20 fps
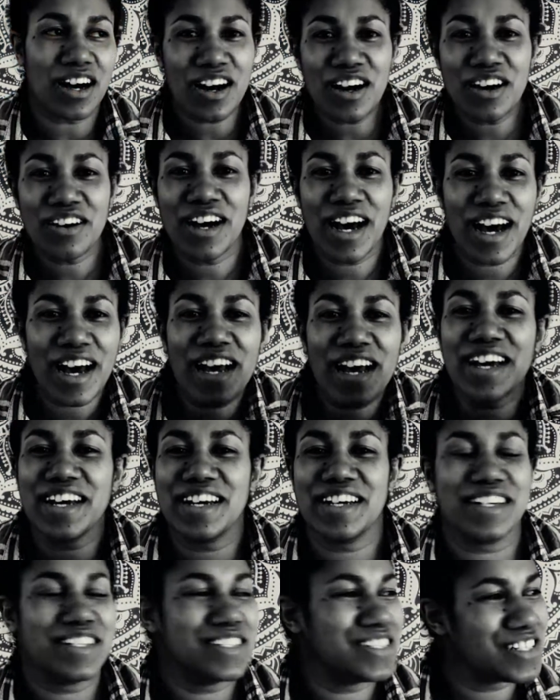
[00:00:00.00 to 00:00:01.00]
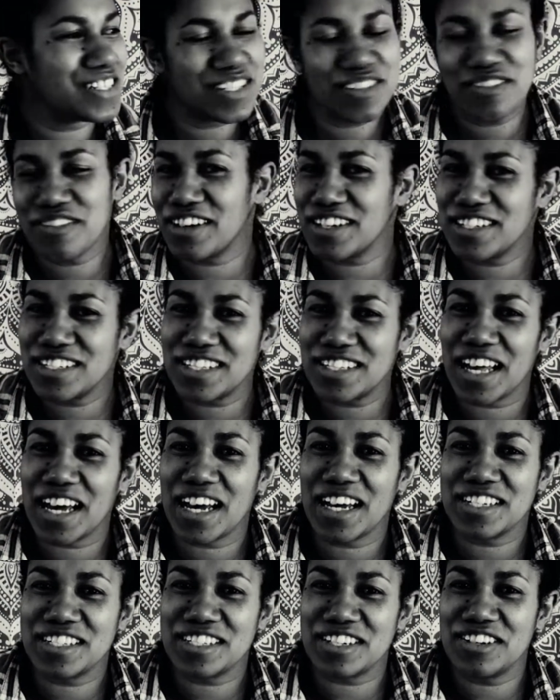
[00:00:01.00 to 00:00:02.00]
oh hey, did you watch
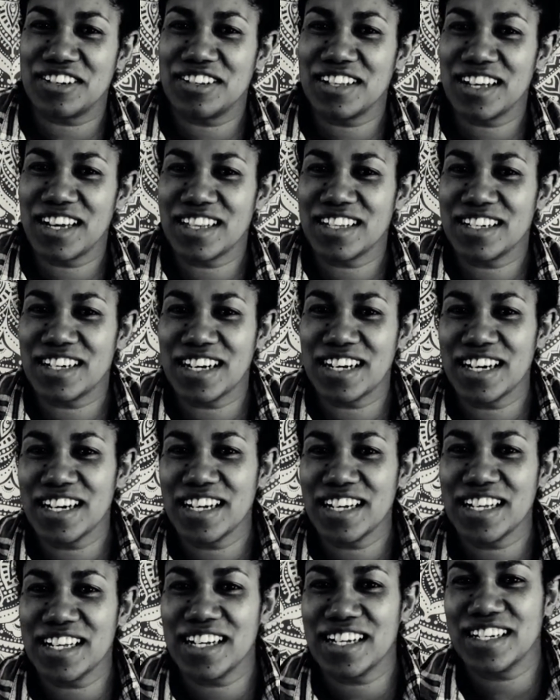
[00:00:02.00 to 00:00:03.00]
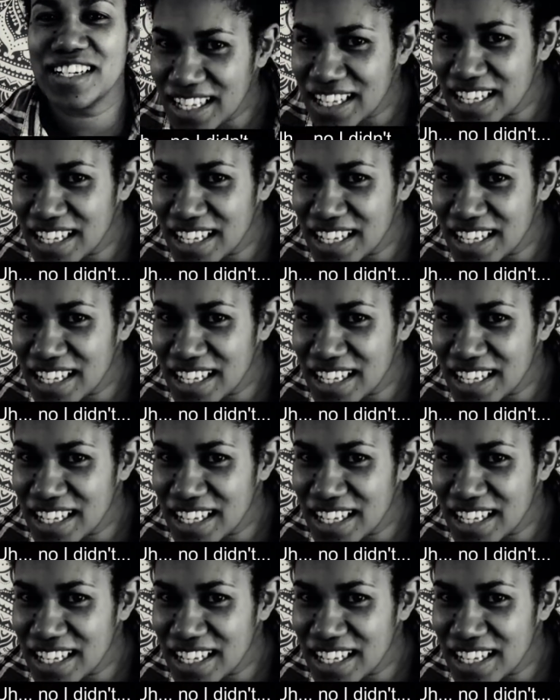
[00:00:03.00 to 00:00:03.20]
that show the other night?